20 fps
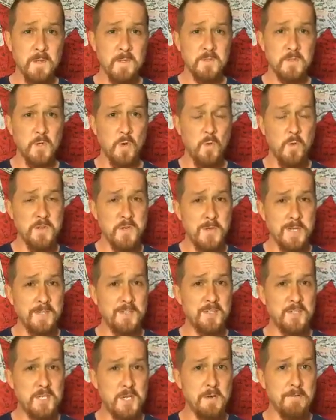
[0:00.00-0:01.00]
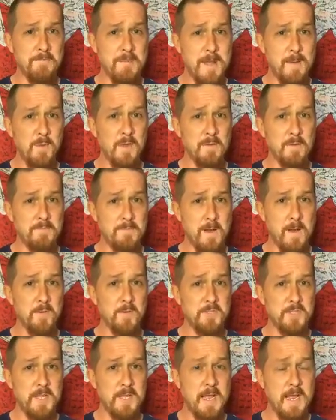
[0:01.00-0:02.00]
So when you get to see your family on
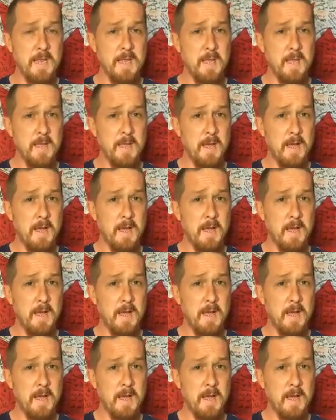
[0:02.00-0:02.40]
Father's Day,